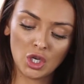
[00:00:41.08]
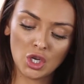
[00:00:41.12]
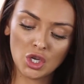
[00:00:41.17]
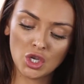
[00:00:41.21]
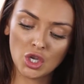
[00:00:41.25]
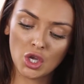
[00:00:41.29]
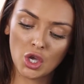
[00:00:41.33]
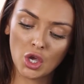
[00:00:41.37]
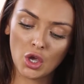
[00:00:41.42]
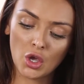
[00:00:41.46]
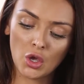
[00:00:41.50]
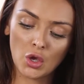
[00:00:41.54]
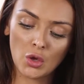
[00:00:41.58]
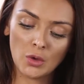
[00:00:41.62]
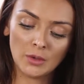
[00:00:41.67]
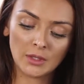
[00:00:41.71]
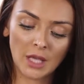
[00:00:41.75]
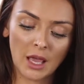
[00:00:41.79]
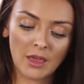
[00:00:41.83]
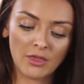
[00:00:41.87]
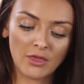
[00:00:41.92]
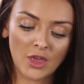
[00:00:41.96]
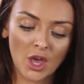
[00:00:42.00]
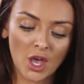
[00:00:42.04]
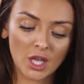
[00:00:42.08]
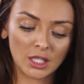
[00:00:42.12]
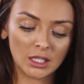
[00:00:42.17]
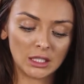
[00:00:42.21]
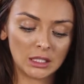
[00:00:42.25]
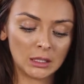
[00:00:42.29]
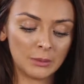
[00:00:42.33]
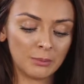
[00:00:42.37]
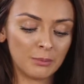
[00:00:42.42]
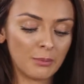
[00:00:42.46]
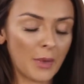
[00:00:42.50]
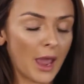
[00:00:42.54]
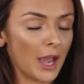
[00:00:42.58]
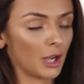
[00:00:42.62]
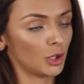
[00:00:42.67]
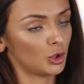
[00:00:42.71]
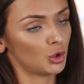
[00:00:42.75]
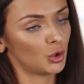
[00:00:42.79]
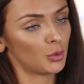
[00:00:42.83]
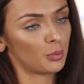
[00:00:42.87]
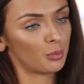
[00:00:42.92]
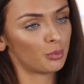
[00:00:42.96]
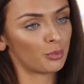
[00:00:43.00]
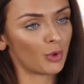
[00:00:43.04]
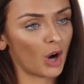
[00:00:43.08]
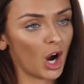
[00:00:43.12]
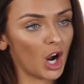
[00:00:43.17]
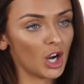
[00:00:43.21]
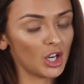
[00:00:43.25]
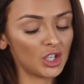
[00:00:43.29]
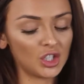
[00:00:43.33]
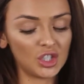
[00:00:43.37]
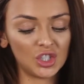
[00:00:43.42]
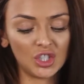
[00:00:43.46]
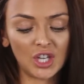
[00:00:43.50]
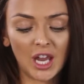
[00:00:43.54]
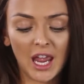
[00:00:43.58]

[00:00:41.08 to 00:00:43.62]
use the Spectrum brush